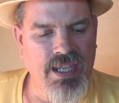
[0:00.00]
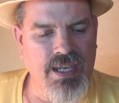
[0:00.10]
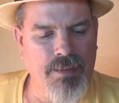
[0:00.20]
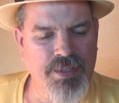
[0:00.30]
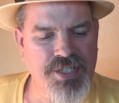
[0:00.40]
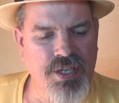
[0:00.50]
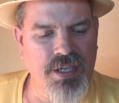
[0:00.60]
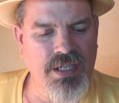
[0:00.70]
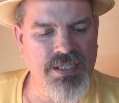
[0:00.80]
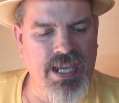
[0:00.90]
and let me show
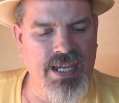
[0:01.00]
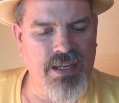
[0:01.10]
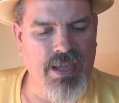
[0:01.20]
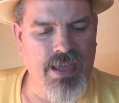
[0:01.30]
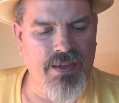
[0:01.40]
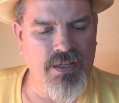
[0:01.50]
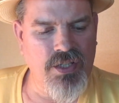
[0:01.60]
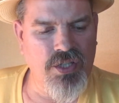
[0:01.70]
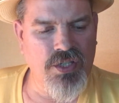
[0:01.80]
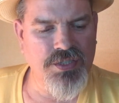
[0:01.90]
you exactly how it
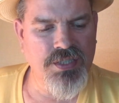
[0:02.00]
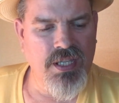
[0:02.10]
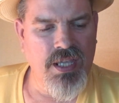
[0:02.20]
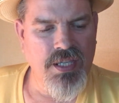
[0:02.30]
looks.